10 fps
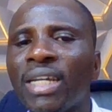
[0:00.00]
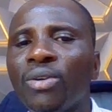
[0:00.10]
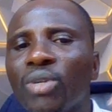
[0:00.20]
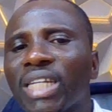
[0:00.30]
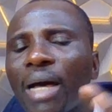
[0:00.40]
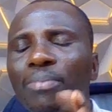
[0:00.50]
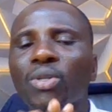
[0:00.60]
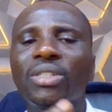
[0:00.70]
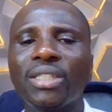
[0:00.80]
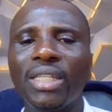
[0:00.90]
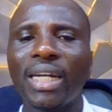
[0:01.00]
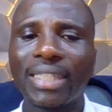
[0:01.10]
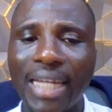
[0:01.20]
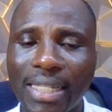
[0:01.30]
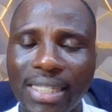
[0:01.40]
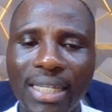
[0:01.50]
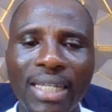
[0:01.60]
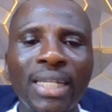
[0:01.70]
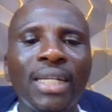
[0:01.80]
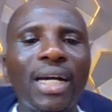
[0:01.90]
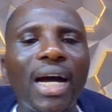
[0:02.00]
which captured 30